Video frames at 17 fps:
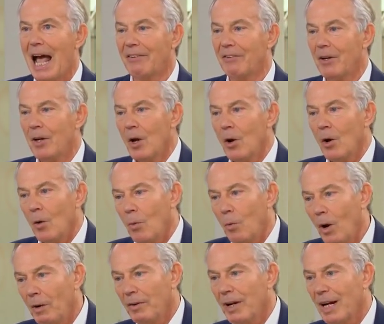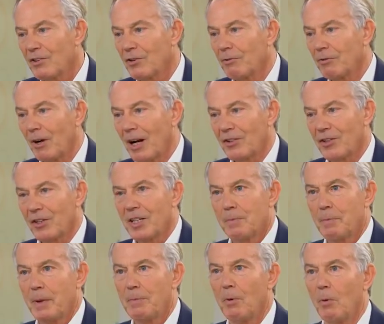And what Nigel Farage and
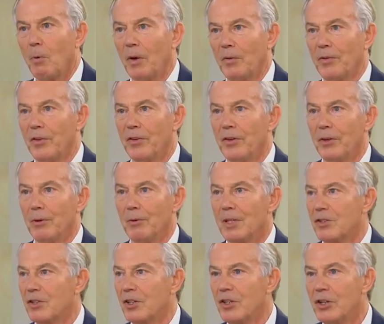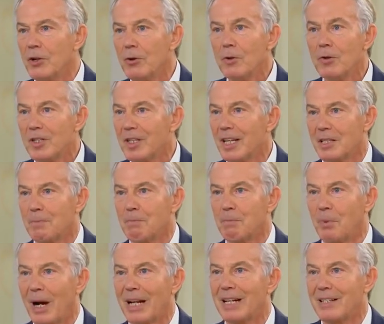his people want to do is to use this
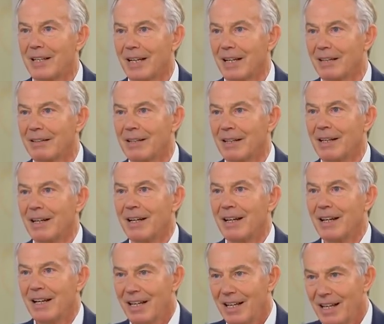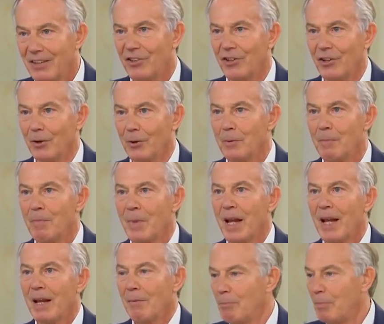Brexit issue,
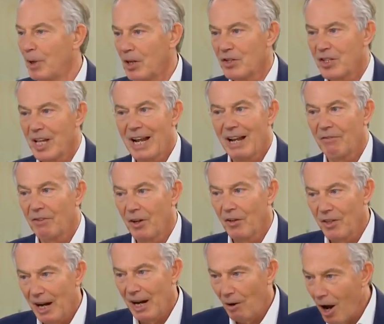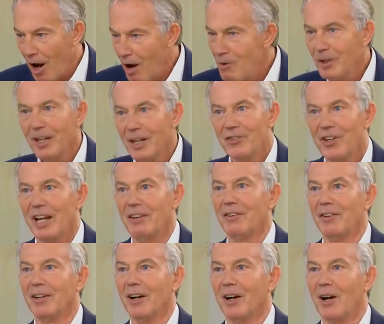because they have their own
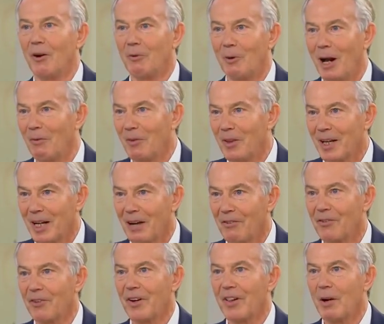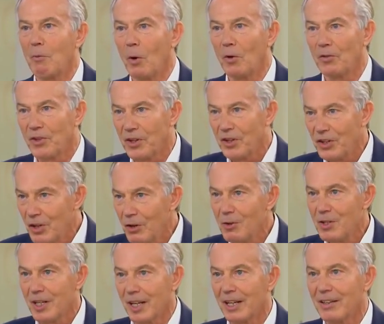agenda around the country. They want to
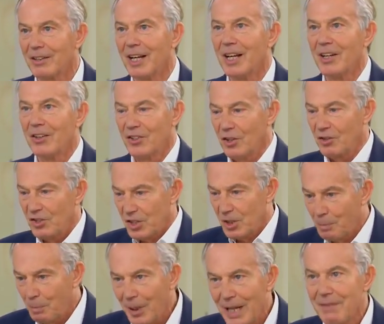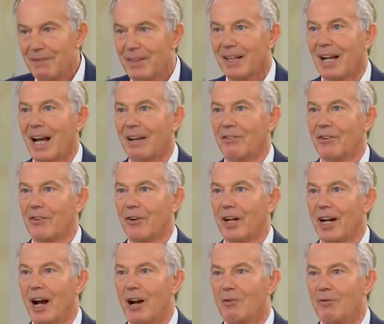use it to split the
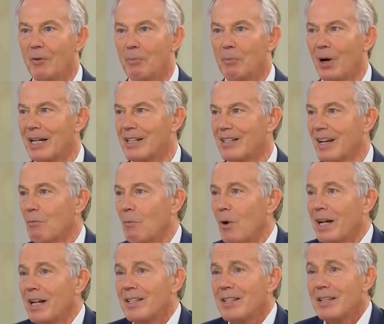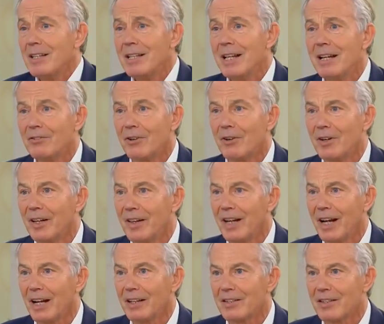country over Brexit when it's literally
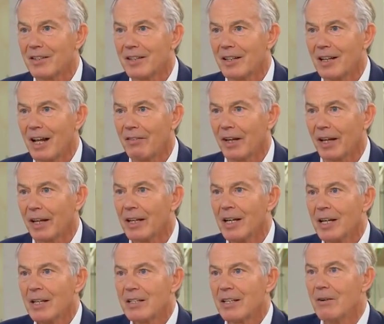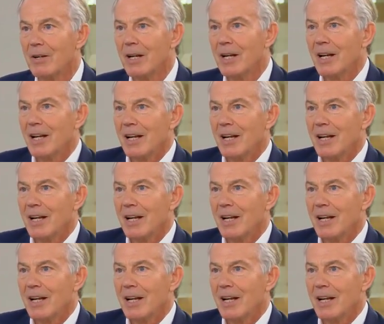the answer to nothing. So,